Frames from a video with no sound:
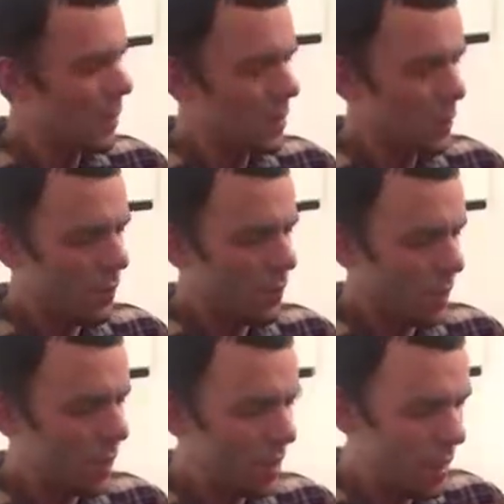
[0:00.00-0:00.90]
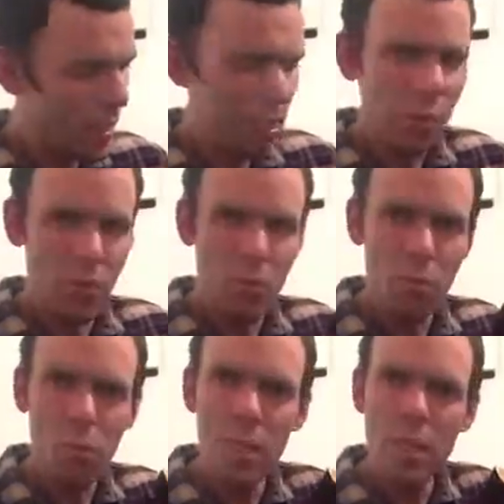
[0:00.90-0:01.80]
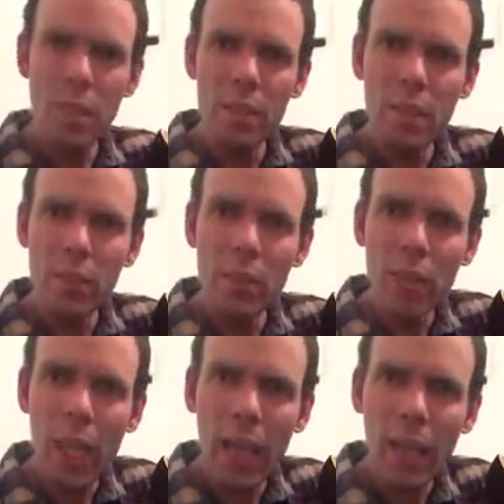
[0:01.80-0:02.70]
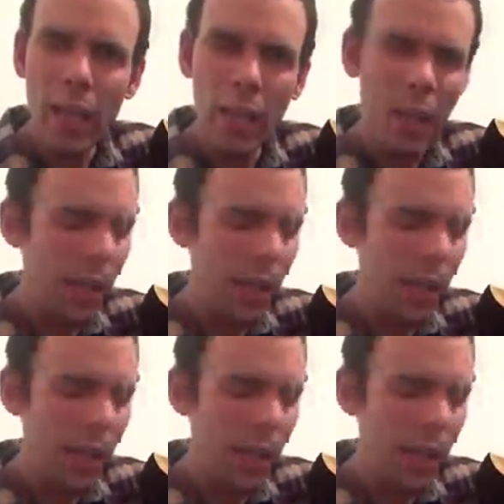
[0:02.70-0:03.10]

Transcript: some friend showed me that you can